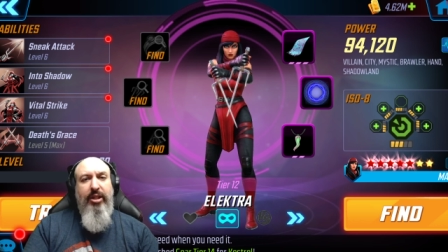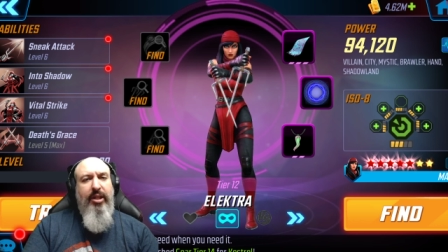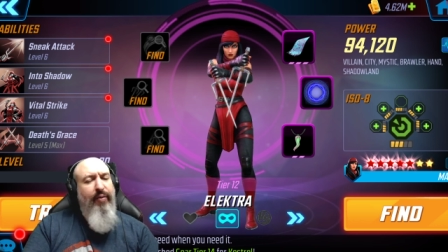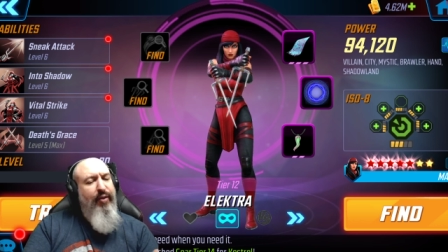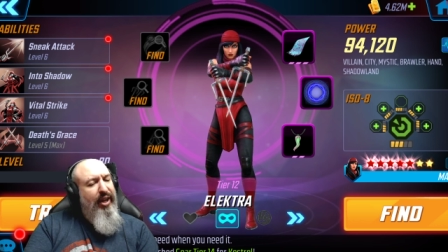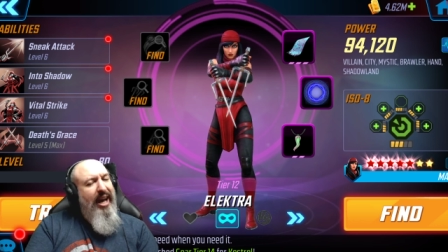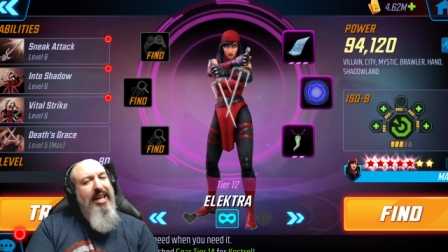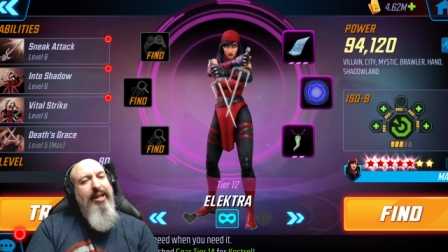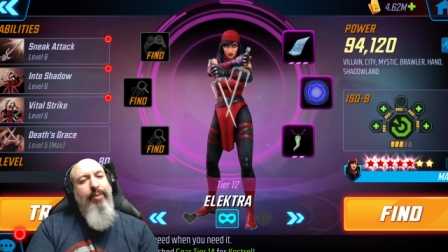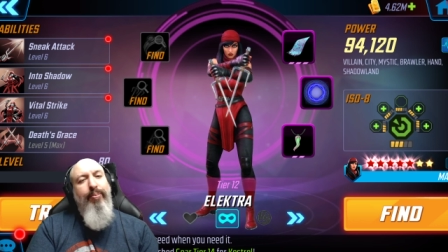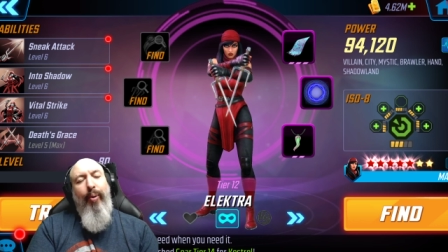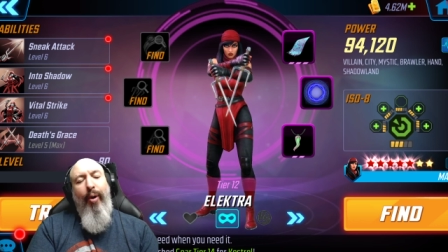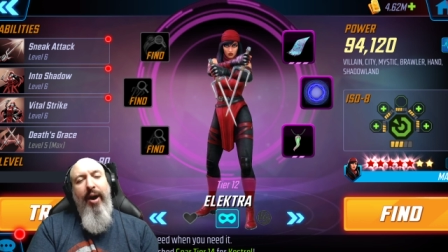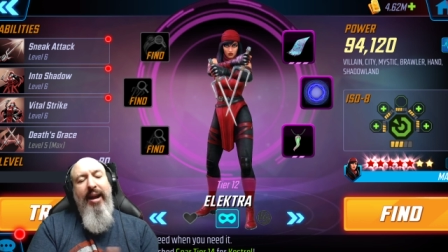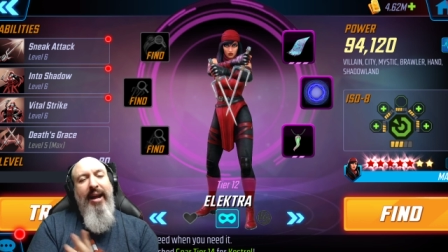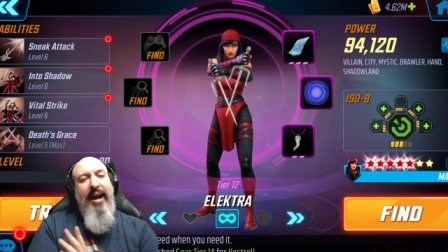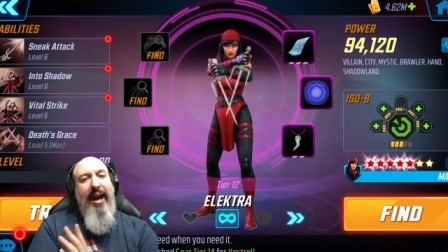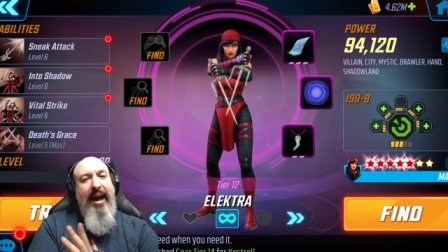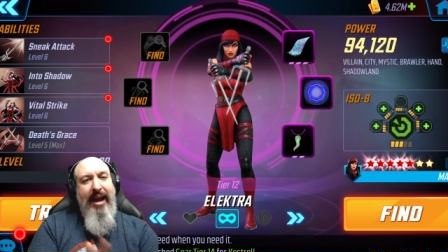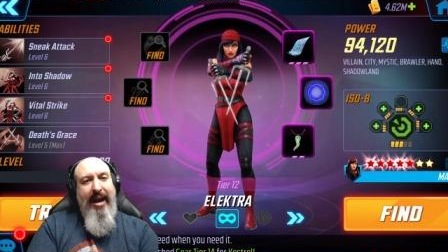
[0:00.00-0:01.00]
If you guys bought
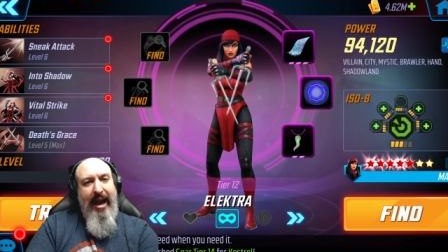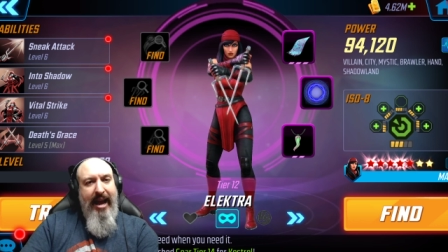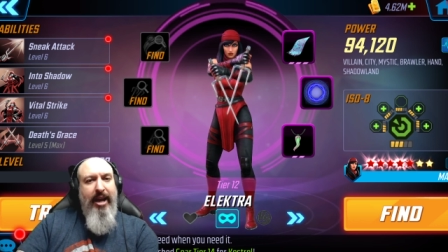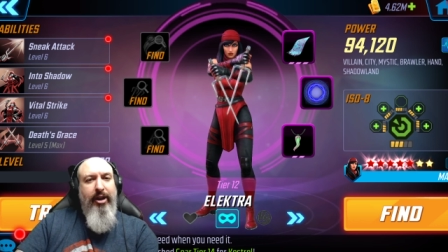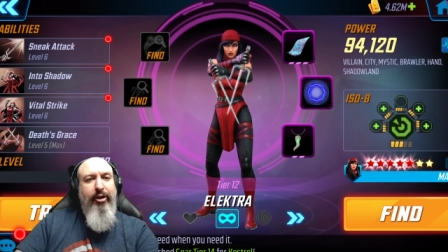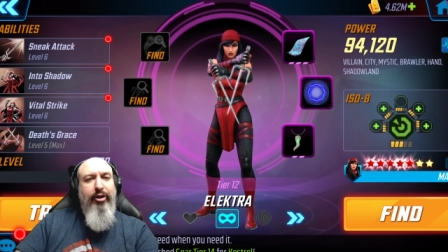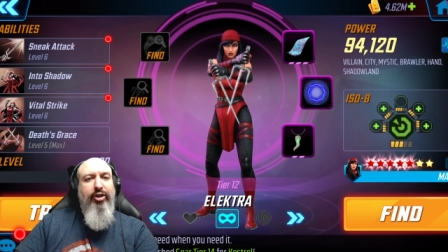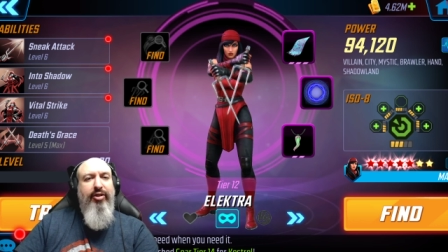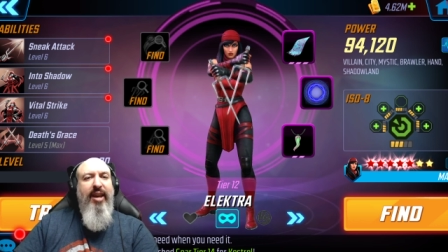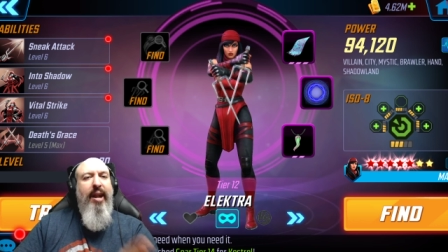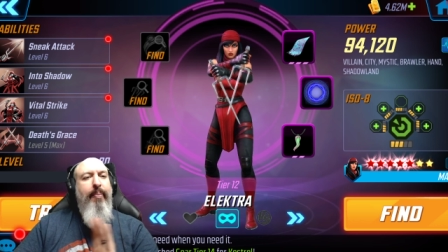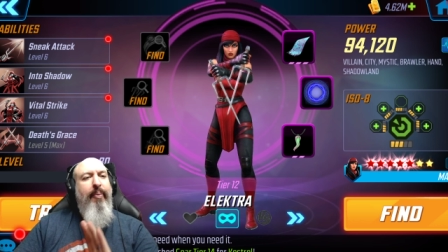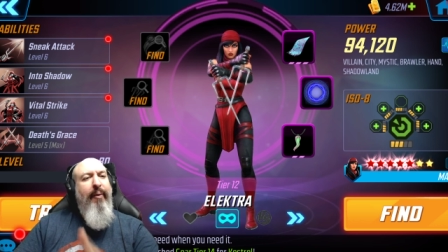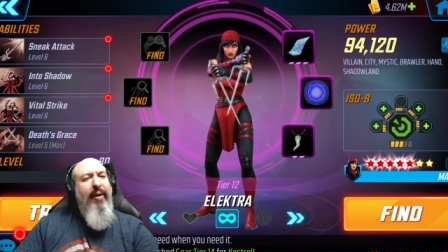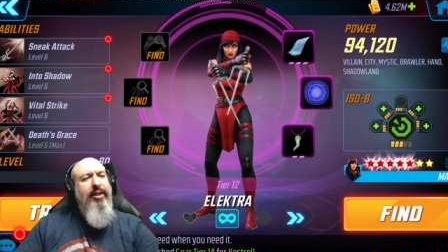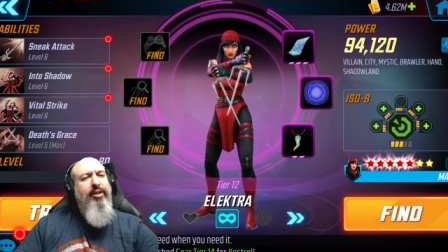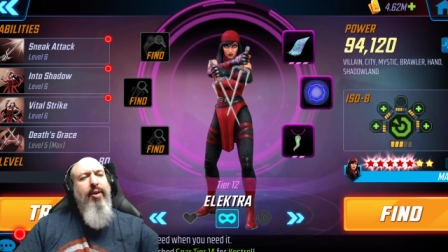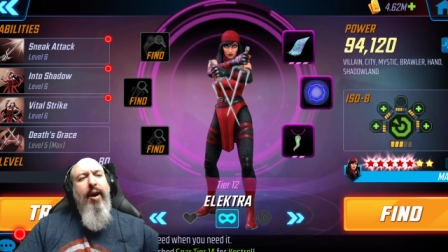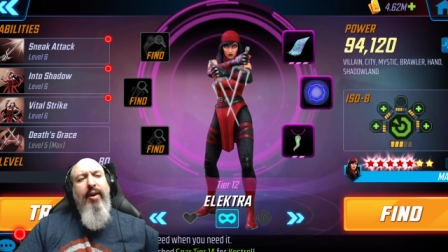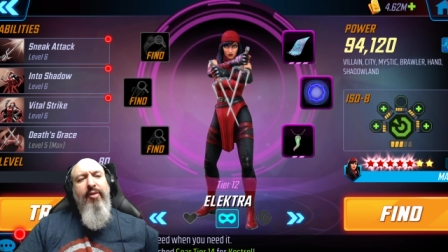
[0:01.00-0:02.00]
it, I, I understand it. But
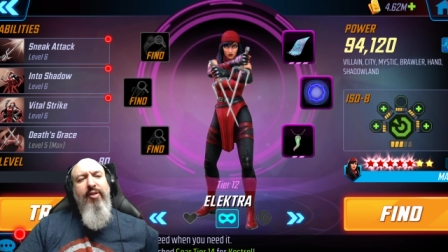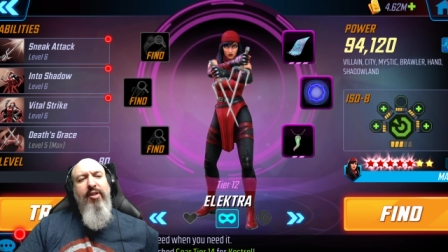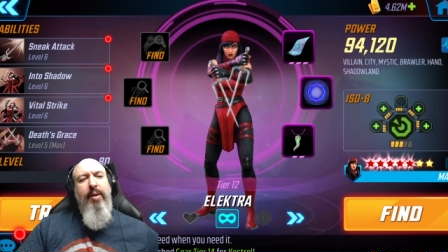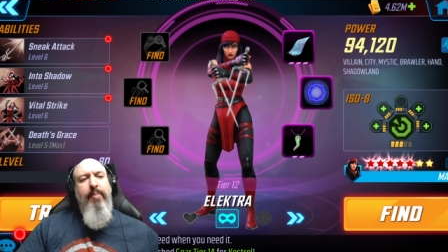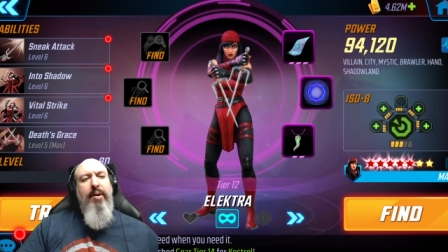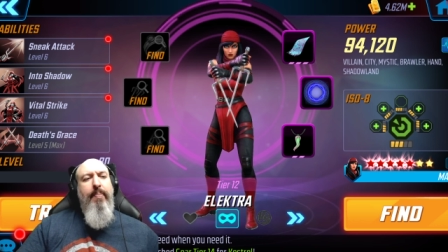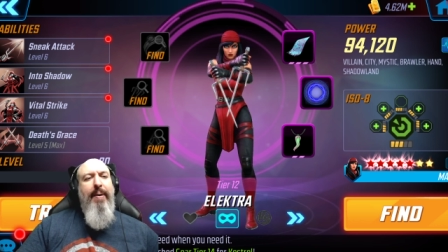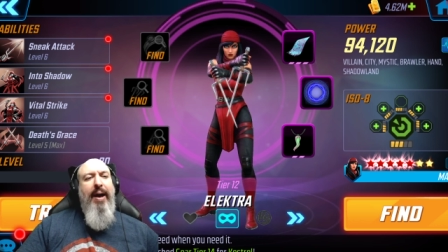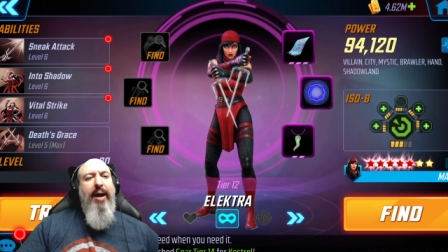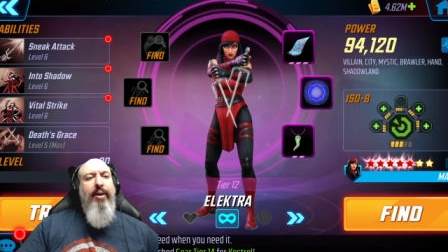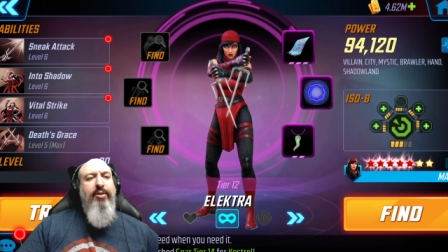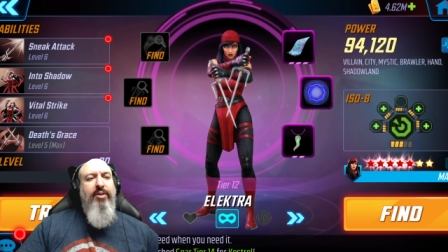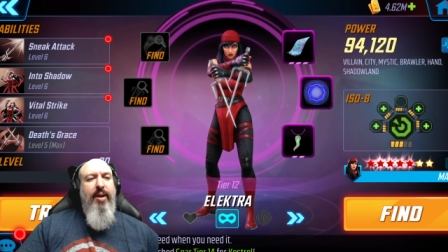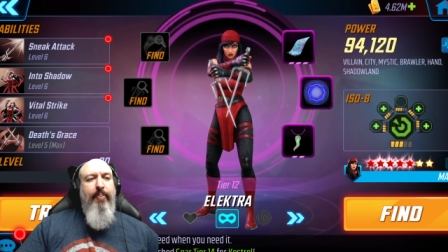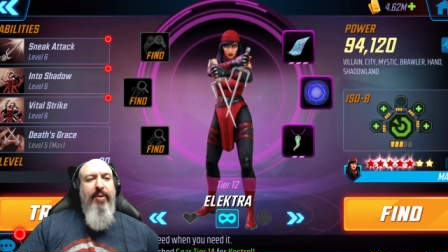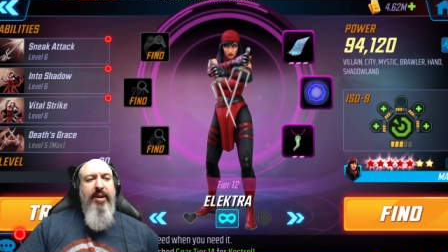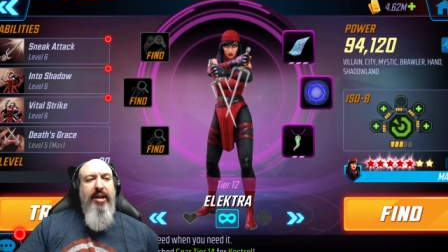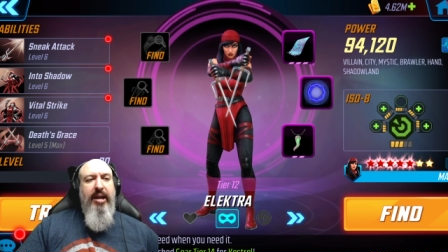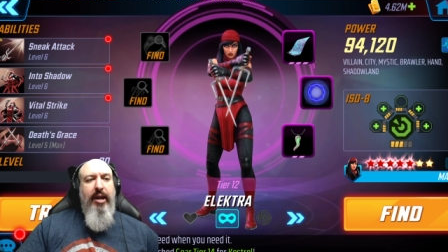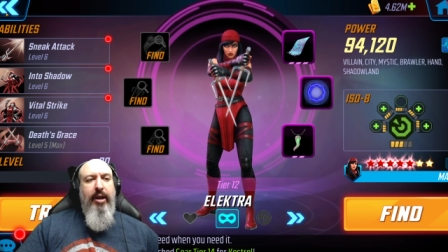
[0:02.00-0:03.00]
let's talk a little bit about
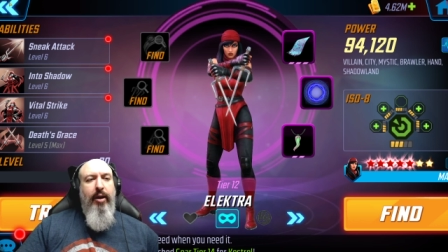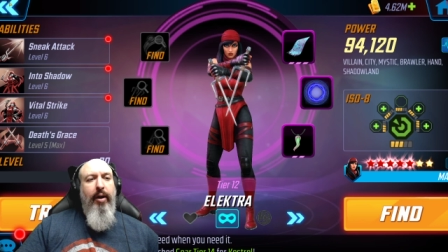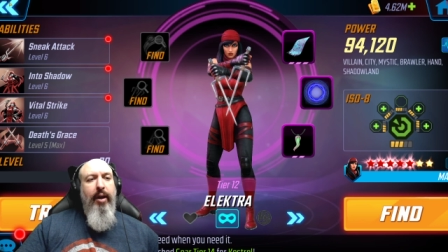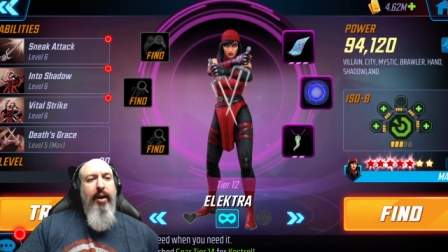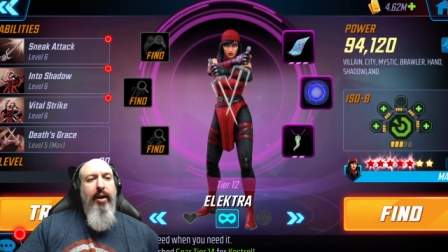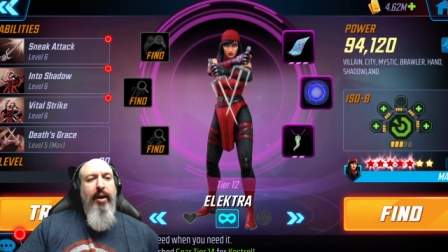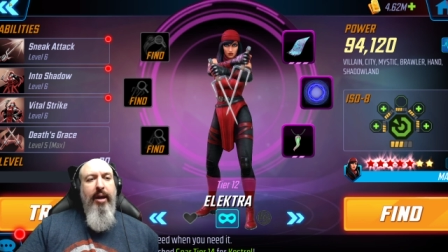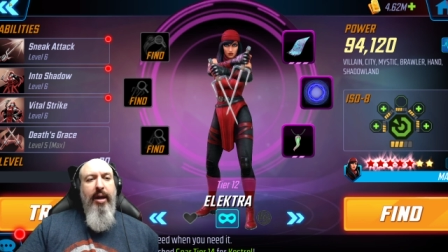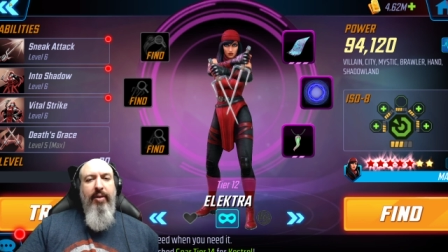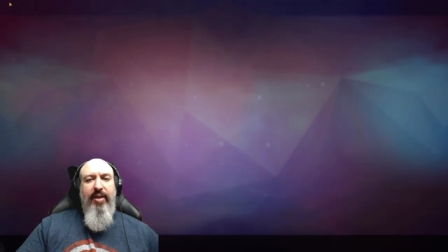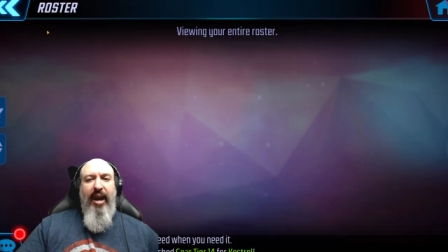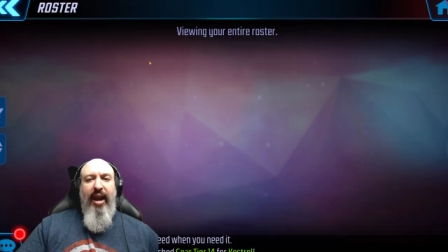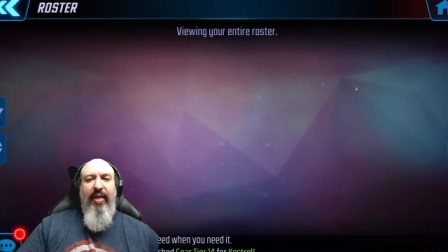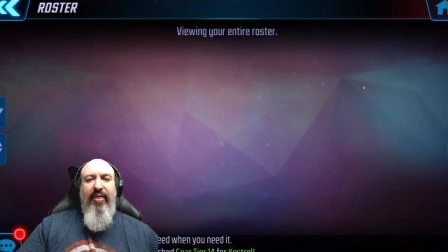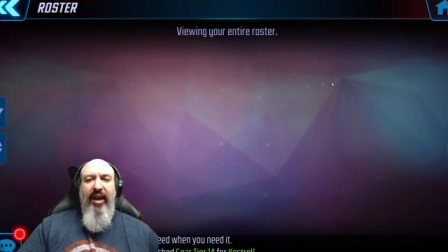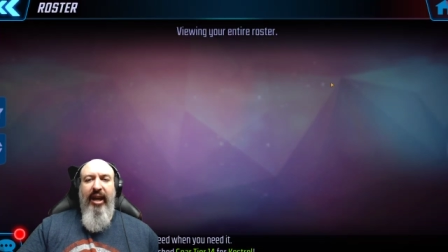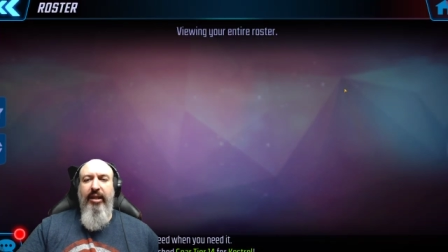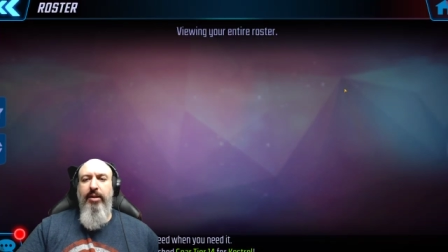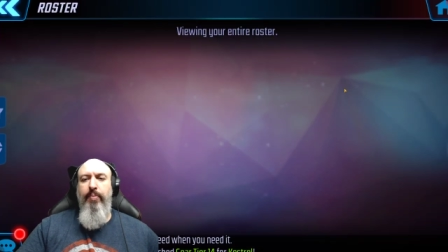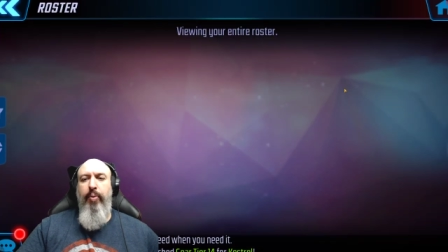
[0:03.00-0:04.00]
something here that I
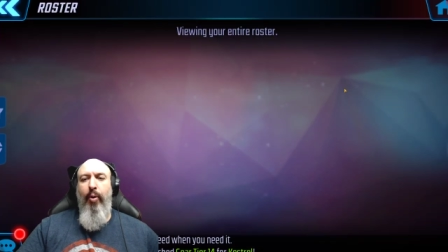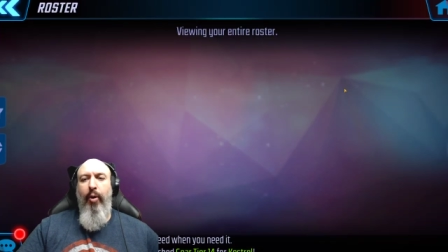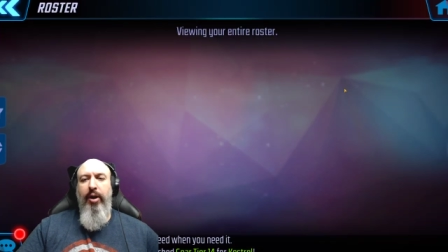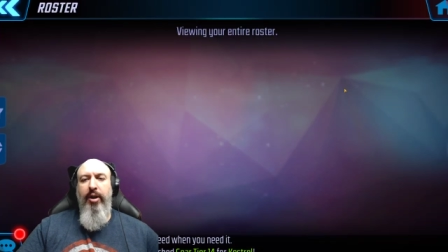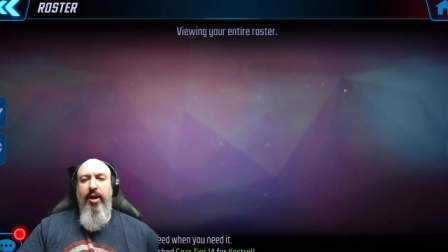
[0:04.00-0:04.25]
think is important to